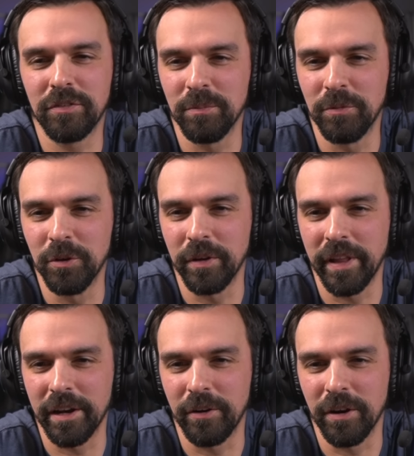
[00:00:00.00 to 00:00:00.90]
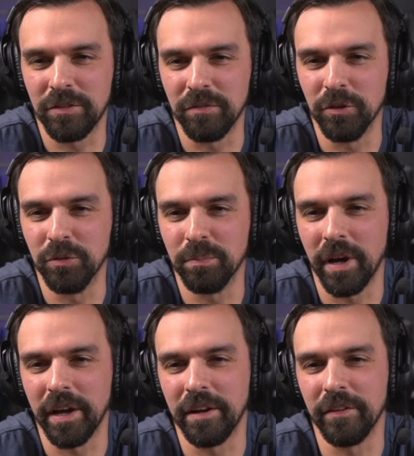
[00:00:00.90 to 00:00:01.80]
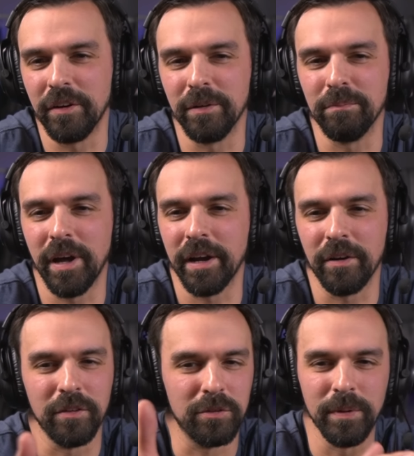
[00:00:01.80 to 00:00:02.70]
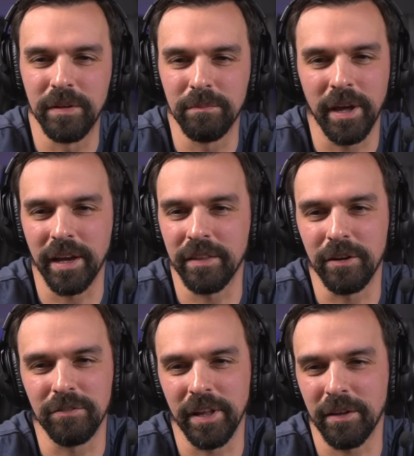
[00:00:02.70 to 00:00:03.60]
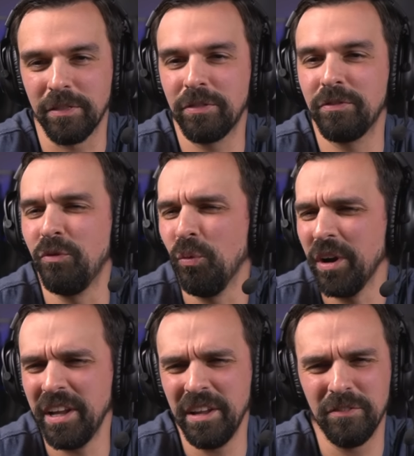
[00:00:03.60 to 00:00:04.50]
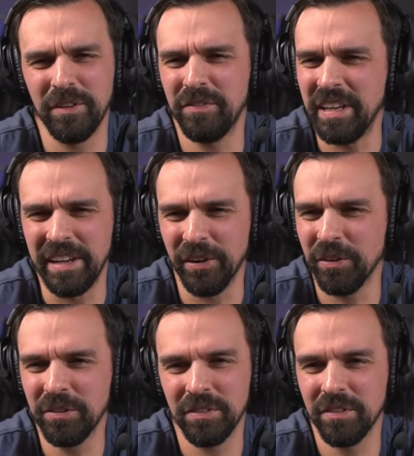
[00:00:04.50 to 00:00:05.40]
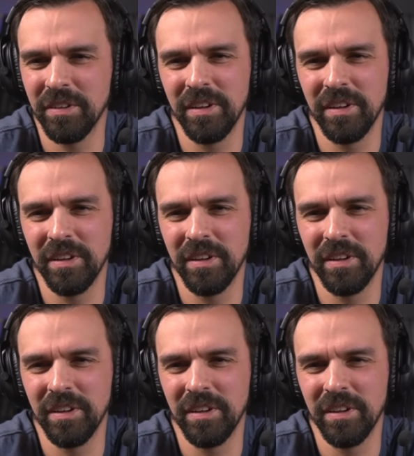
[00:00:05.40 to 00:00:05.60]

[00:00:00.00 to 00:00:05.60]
from doing that aggressive loop by another hiker that's been hiking there for like 40, 50 years.